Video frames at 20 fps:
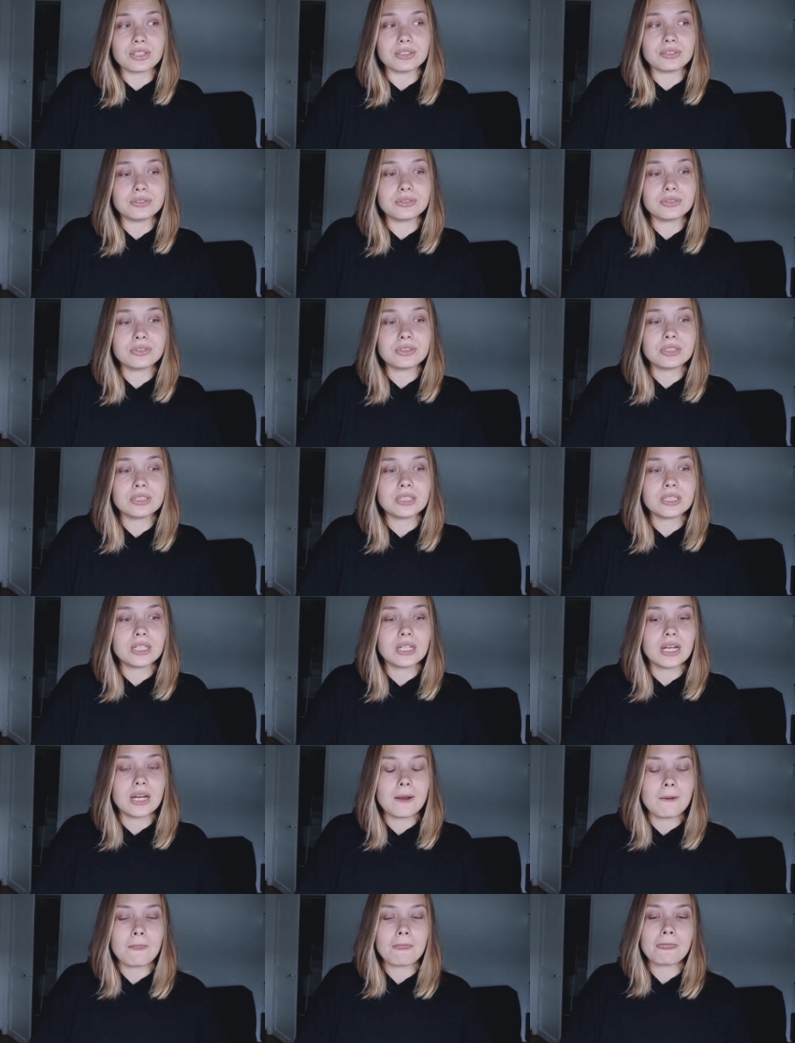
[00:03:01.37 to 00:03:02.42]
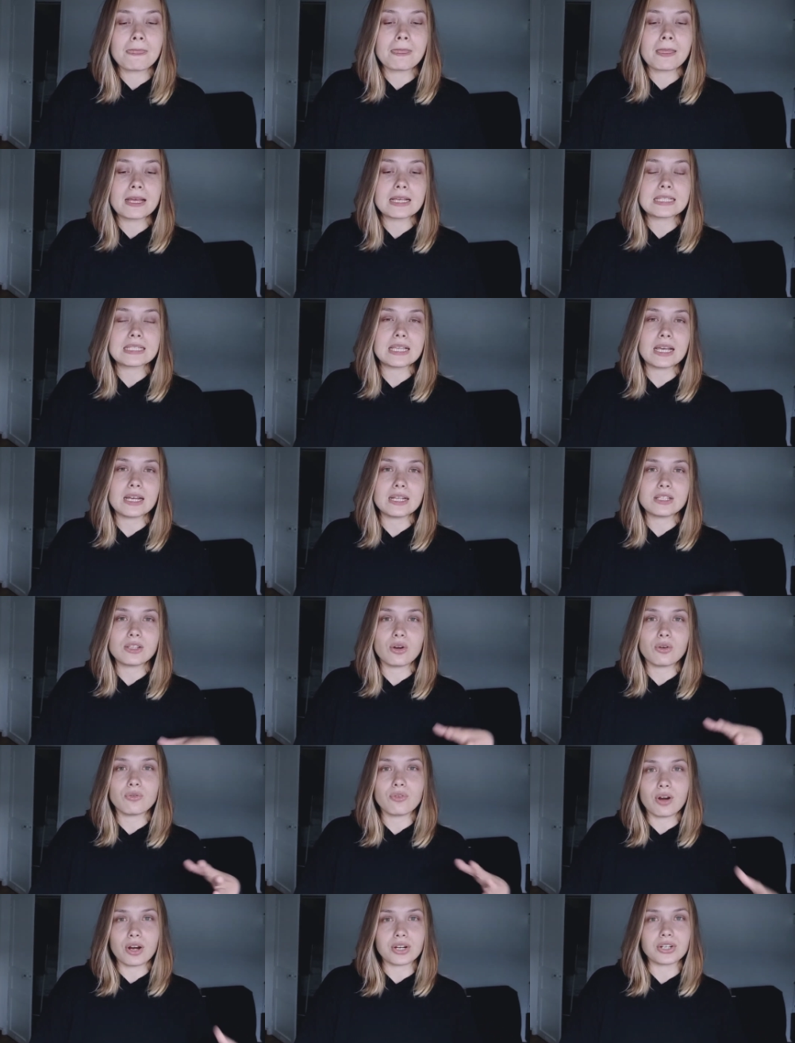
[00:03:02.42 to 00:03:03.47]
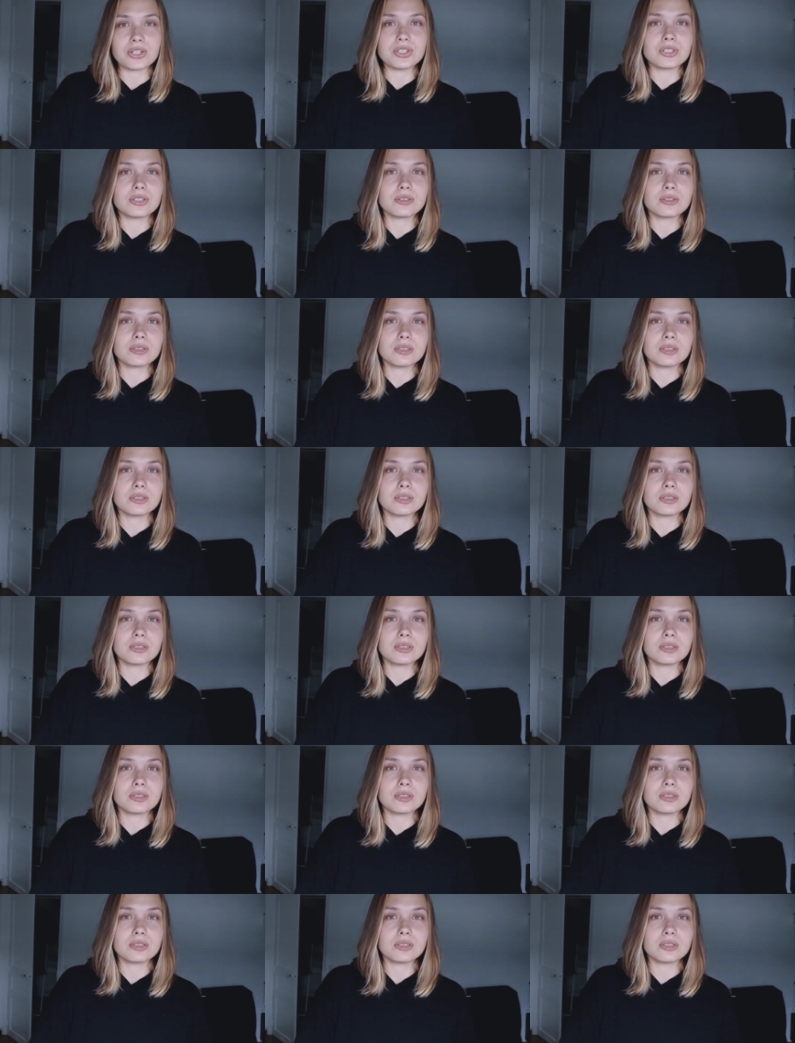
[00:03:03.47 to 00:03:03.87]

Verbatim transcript: of sides of art